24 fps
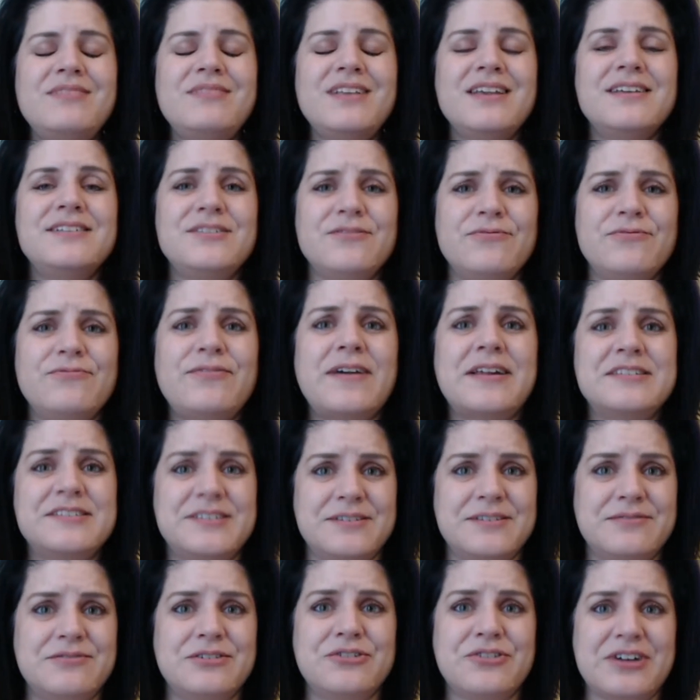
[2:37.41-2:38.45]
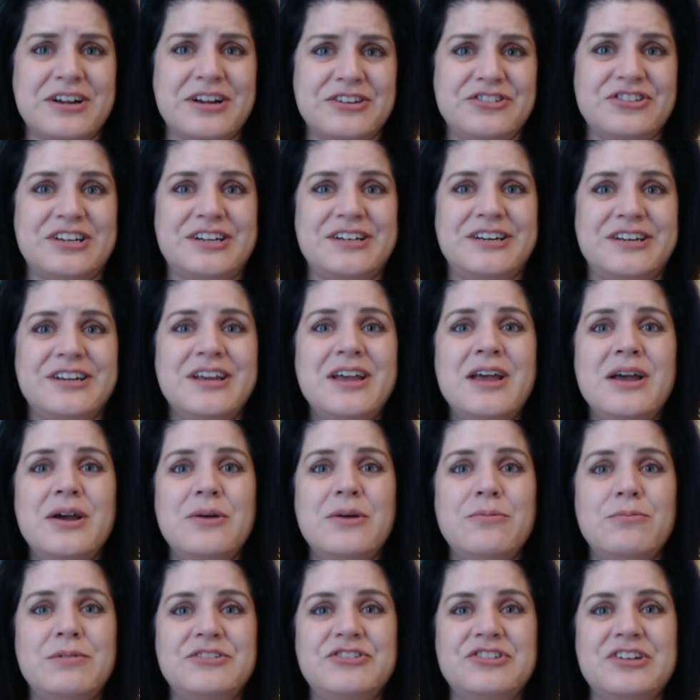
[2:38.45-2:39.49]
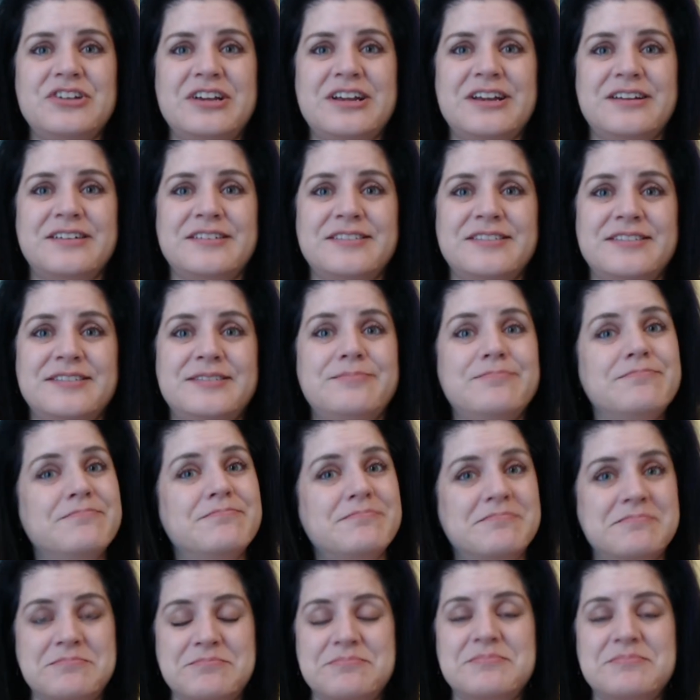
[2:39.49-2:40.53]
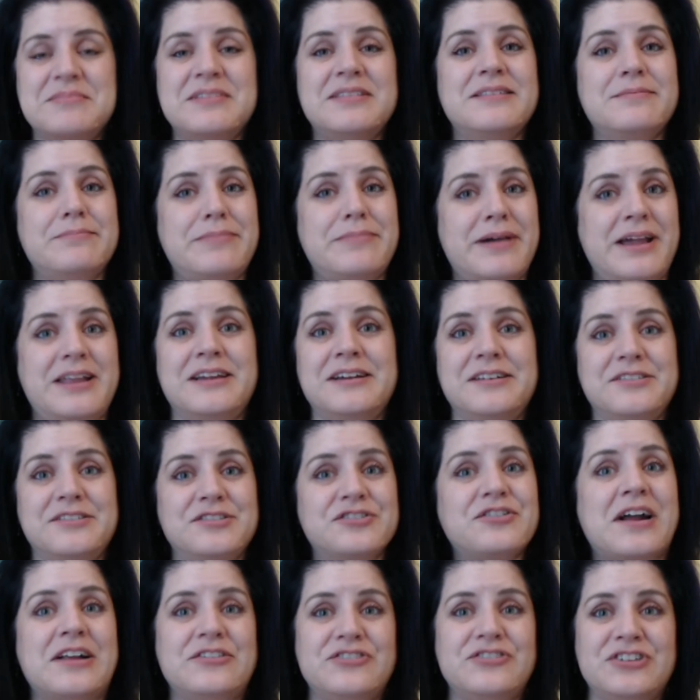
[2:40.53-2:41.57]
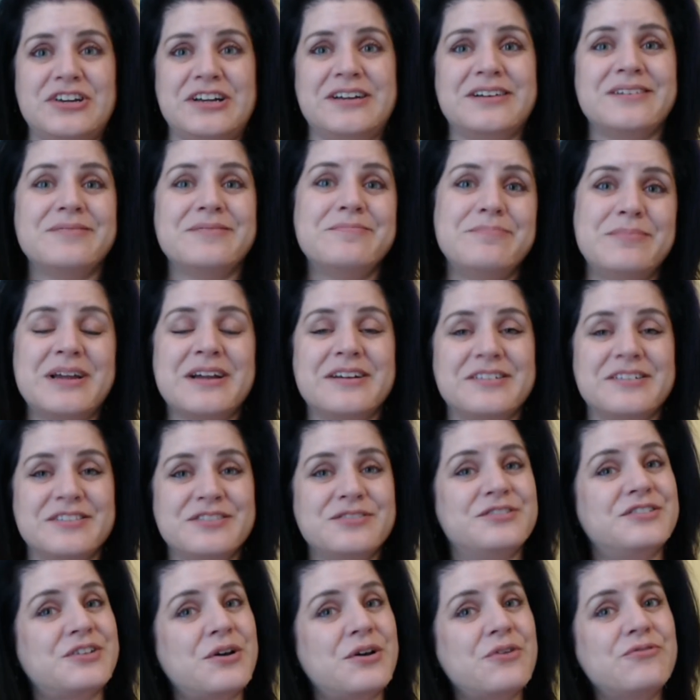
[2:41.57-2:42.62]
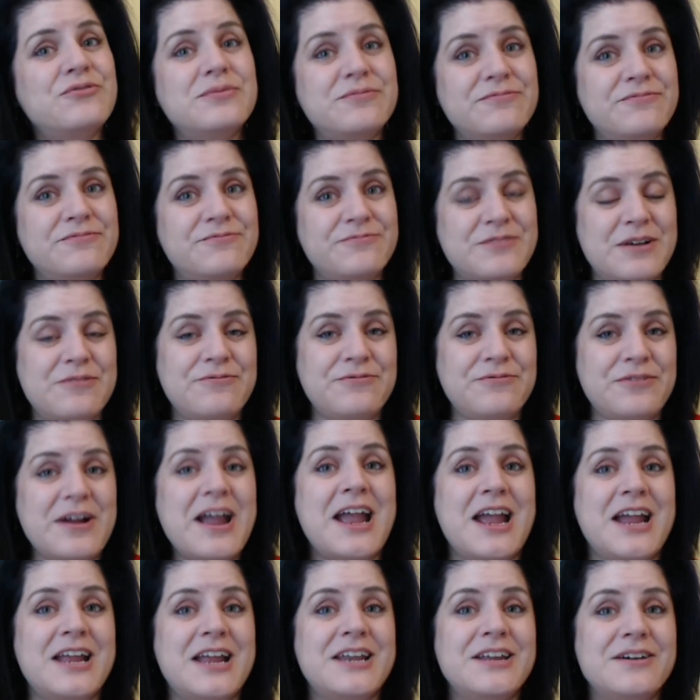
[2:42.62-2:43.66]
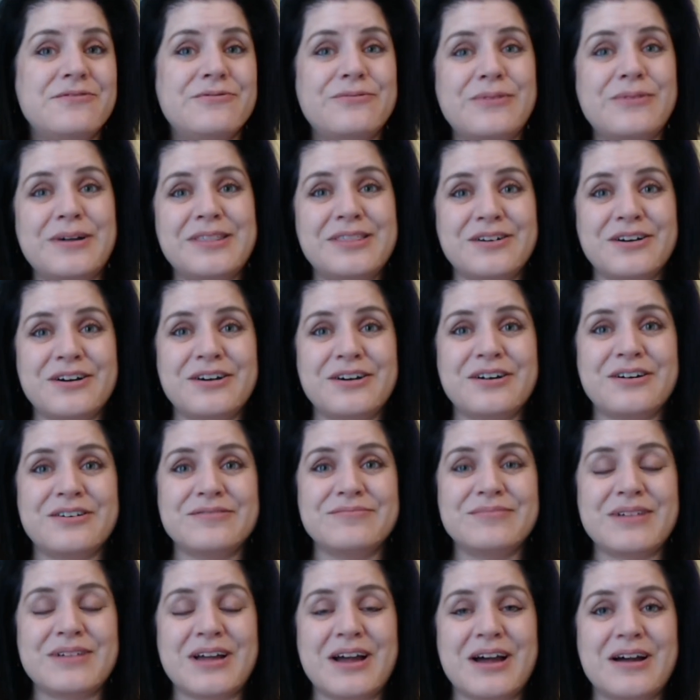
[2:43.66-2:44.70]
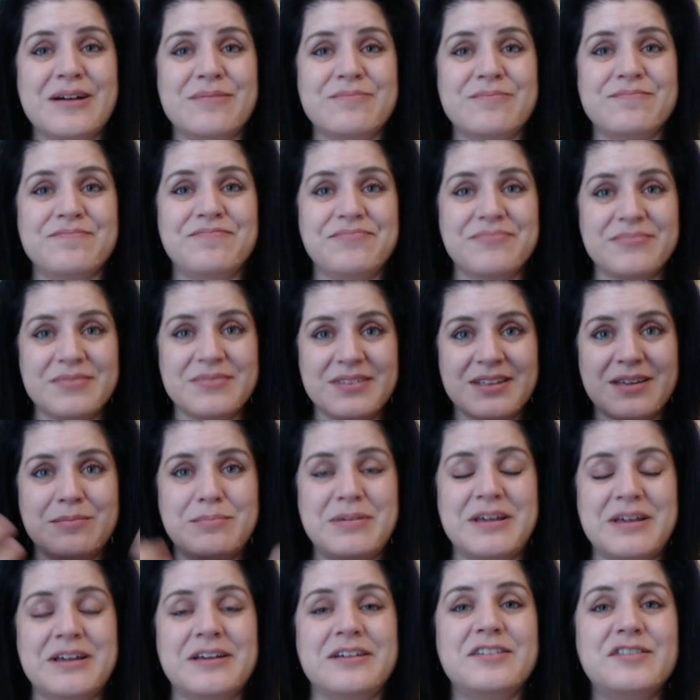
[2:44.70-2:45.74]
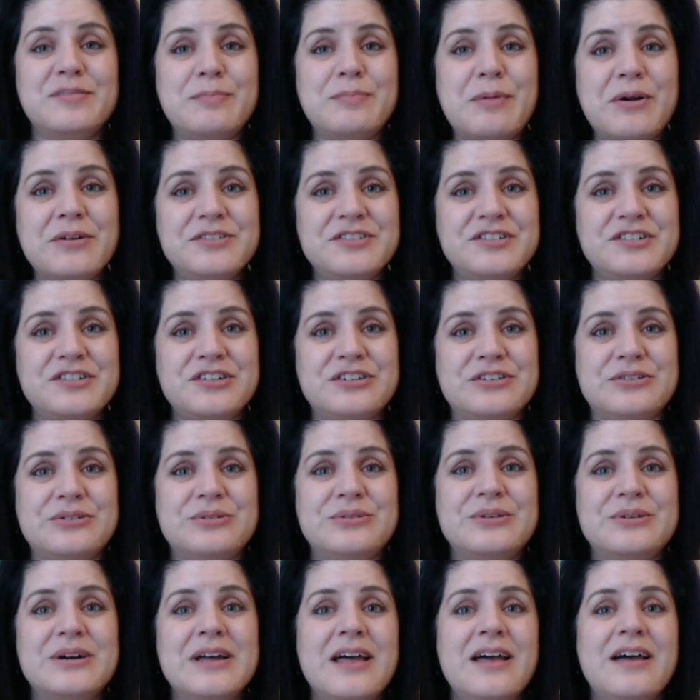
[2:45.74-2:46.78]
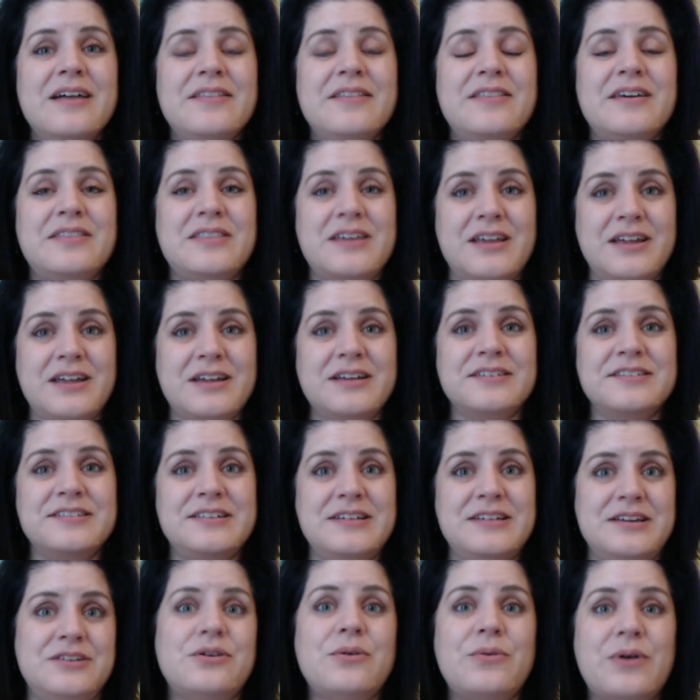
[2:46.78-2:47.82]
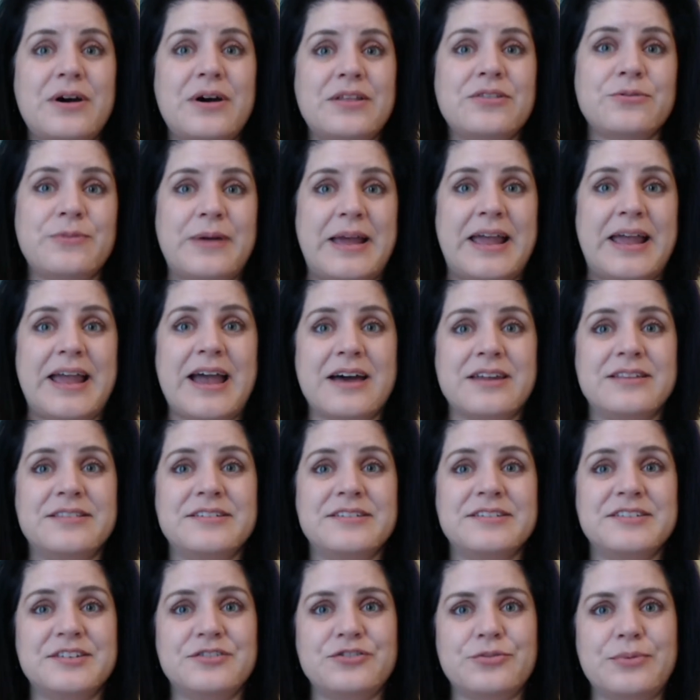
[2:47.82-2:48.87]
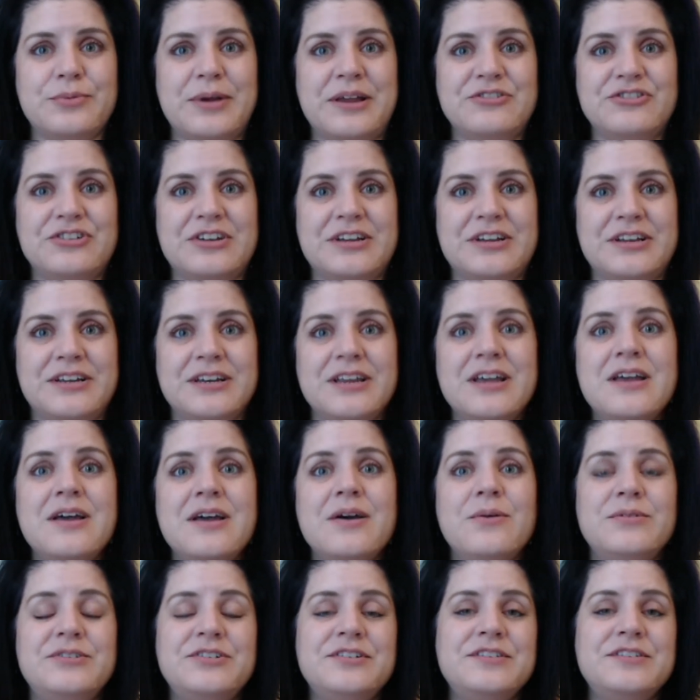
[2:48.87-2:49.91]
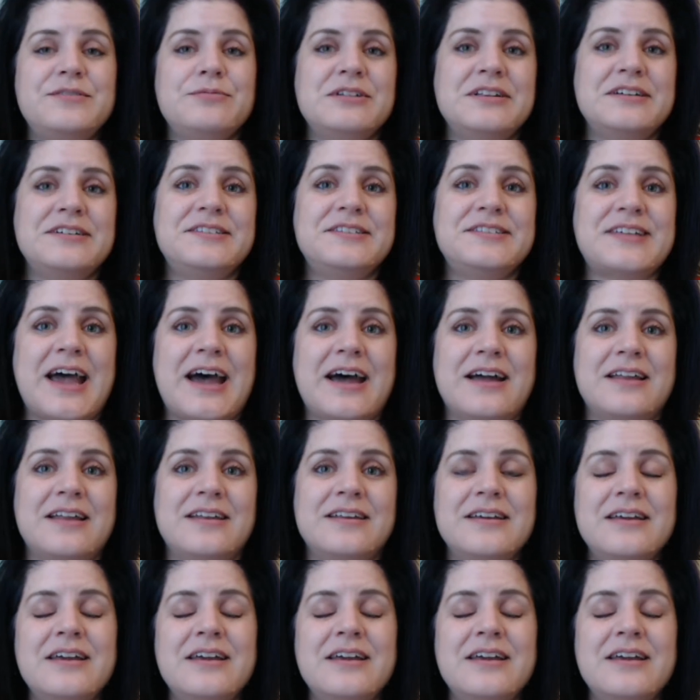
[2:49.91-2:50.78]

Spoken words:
defensive aggression, which is biting and scratching because they're so afraid of what they're being exposed to that they can see no other way out of the situation, which is really sad.